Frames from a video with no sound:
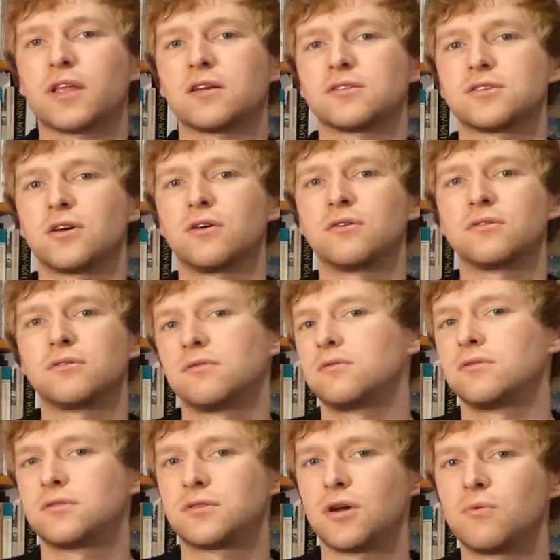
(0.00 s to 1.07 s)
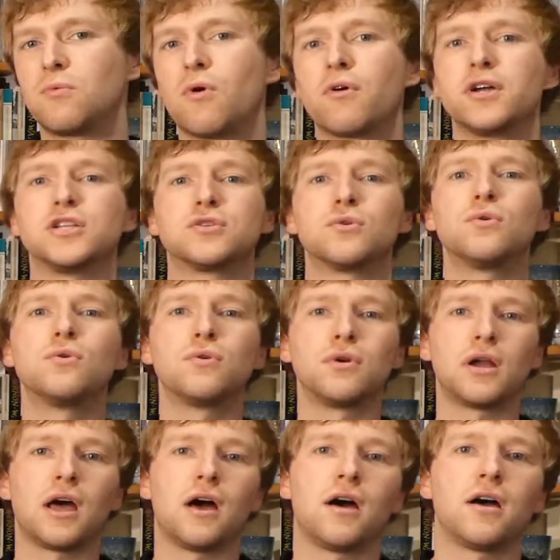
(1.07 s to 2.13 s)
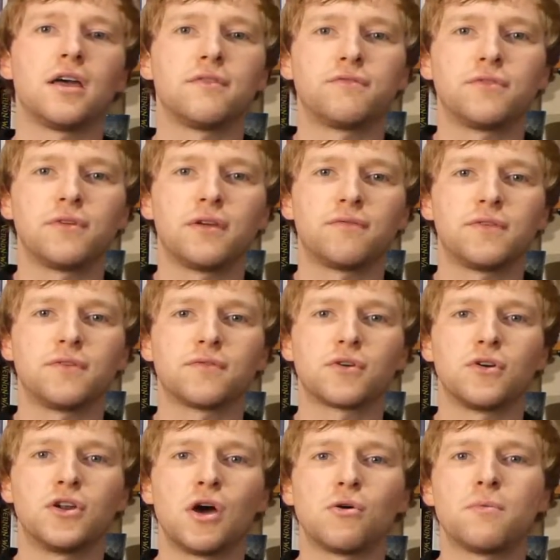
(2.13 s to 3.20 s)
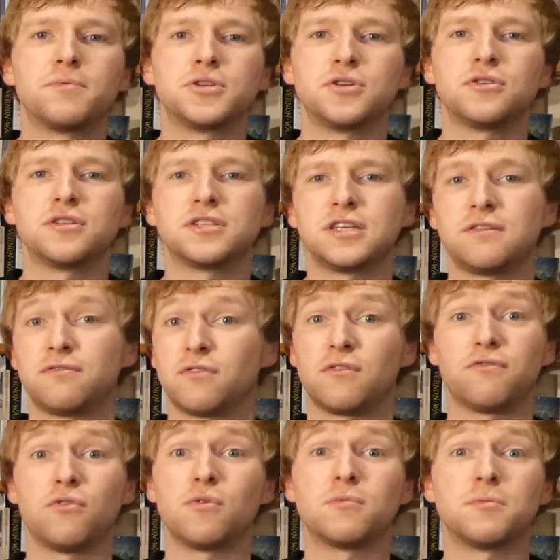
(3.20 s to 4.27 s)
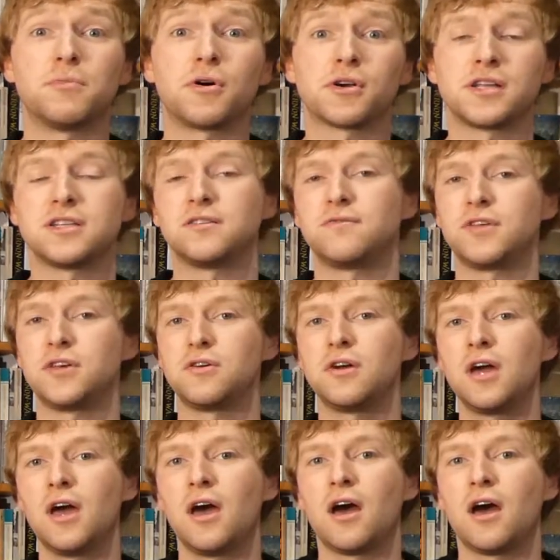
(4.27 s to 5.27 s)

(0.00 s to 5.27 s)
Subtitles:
So don't worry at all if you've got no opportunity for a formal mock interview.